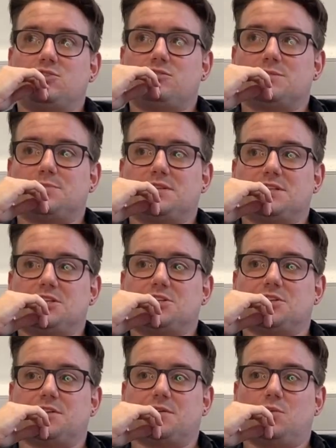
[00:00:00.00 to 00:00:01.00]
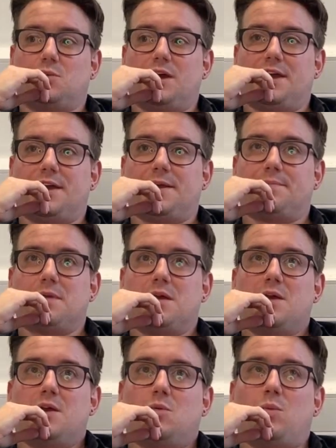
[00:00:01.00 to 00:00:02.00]
position where
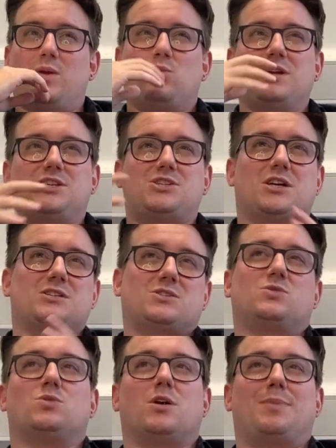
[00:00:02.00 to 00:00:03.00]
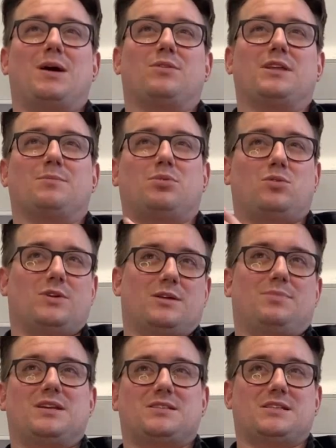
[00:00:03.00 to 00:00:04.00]
when we just talk about the
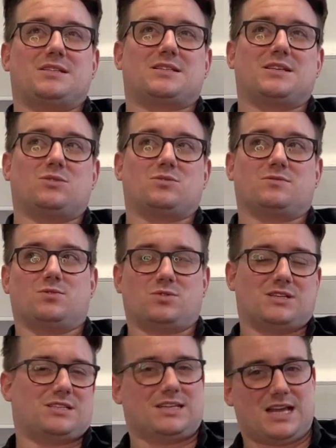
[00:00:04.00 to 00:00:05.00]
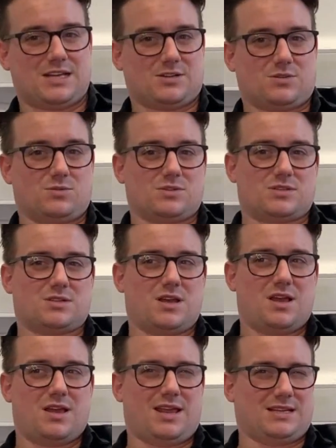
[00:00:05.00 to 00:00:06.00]
employability skills of autistic adults,
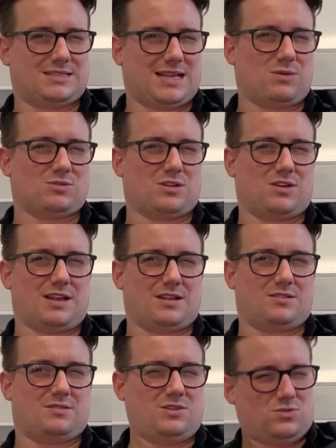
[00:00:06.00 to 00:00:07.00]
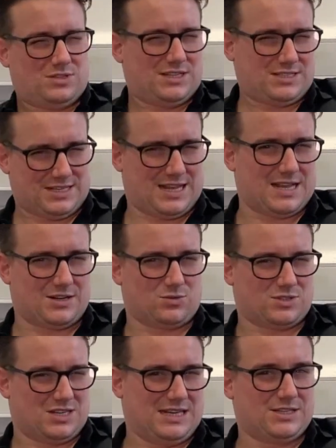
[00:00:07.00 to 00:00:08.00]
it sounds like the autistic
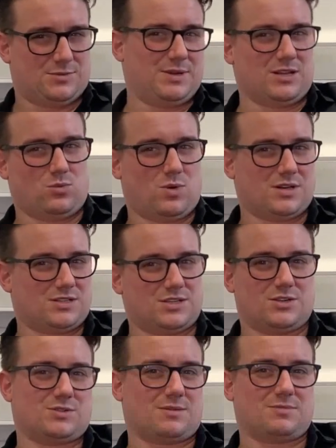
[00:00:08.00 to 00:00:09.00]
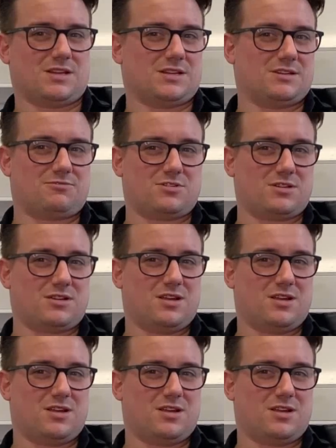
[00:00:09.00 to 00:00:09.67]
adults need to be the ones to do something different,